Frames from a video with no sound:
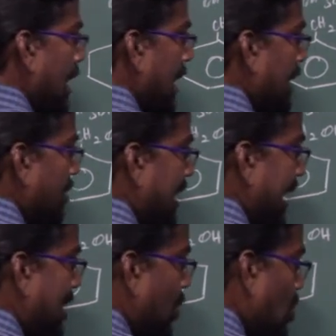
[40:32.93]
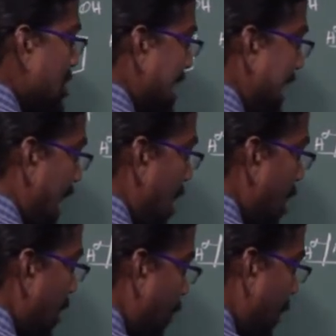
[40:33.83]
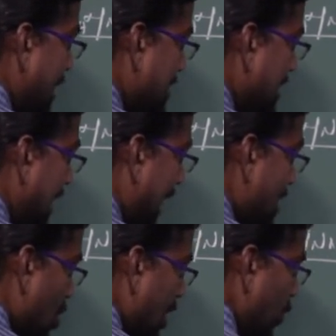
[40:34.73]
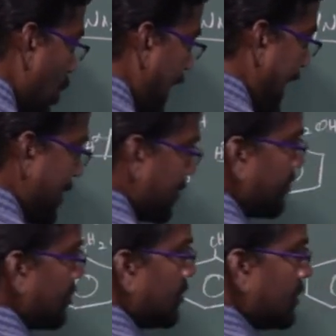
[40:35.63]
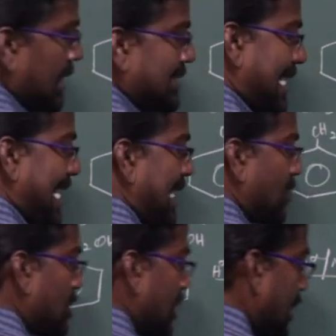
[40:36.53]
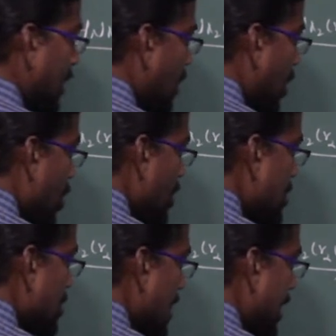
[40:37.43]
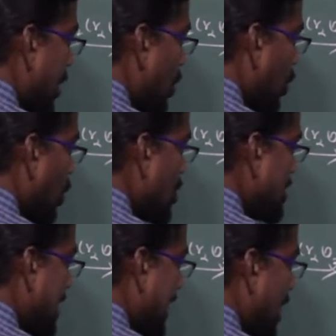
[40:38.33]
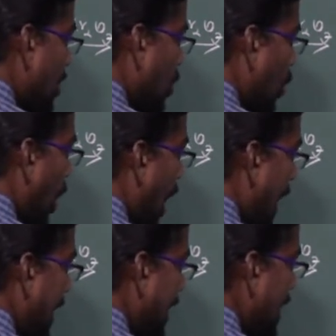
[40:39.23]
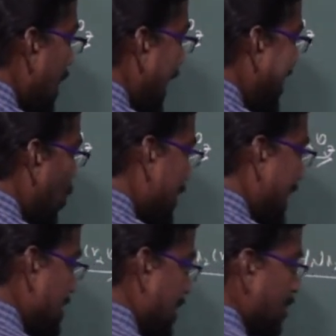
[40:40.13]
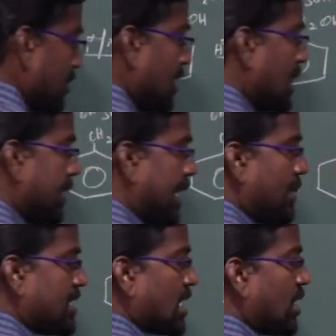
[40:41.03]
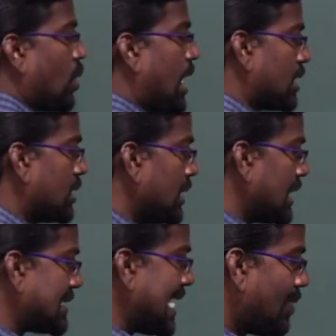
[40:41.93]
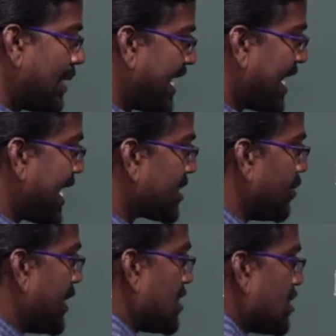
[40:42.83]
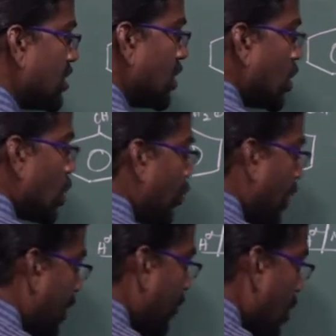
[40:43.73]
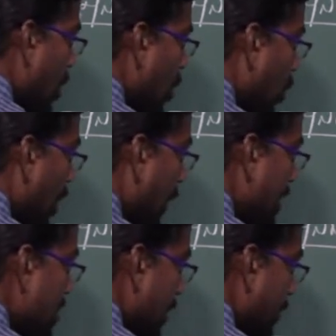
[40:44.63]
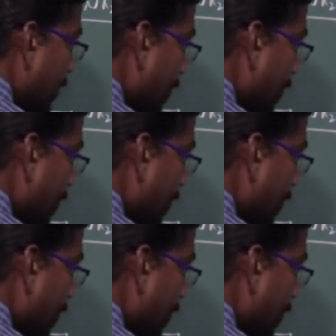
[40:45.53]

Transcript: In the N2Cl, benzene disonium chloride is the react with Cu2Cl2 and hydrochloric acid. It means called what? Sandmeyer reaction means to form of chlorobenzene.